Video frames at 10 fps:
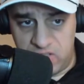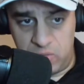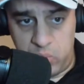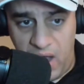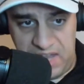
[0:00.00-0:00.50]
a
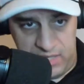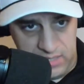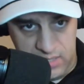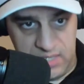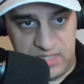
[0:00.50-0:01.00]
major
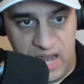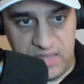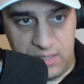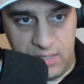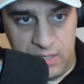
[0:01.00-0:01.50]
riot
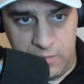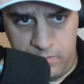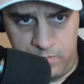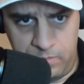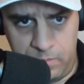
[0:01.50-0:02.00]
inside
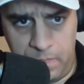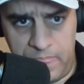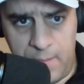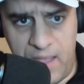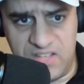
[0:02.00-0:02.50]
the
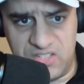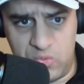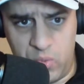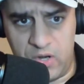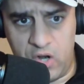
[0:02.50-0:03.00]

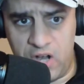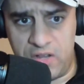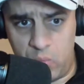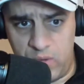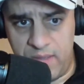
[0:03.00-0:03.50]
Madison Square
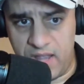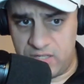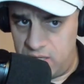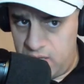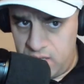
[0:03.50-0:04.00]
Garden in the
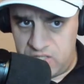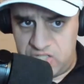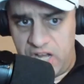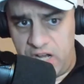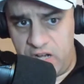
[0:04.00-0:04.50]
rematch
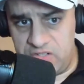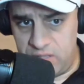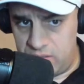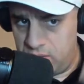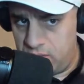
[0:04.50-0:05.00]
because
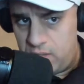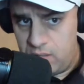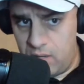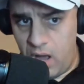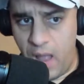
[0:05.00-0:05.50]
chairs and
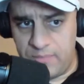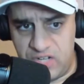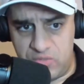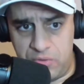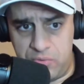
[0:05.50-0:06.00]

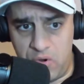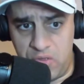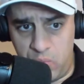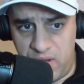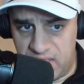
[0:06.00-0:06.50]
objects were
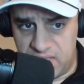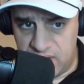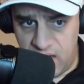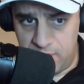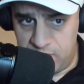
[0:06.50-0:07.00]
thrown in the ring at
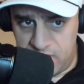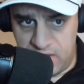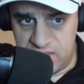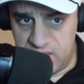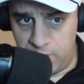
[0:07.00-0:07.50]
the time
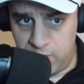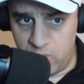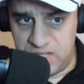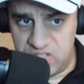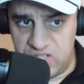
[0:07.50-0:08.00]
because they were
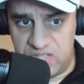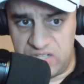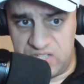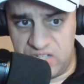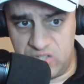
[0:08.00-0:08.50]
protesting the
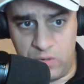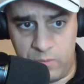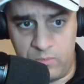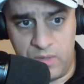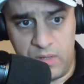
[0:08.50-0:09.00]
decision.
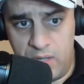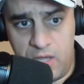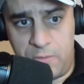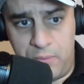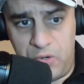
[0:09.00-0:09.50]
Where
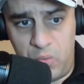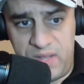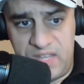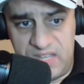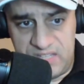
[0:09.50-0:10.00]
the Puerto
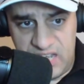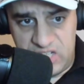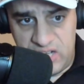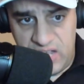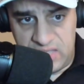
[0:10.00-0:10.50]
Rican
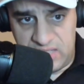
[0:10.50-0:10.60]
contingent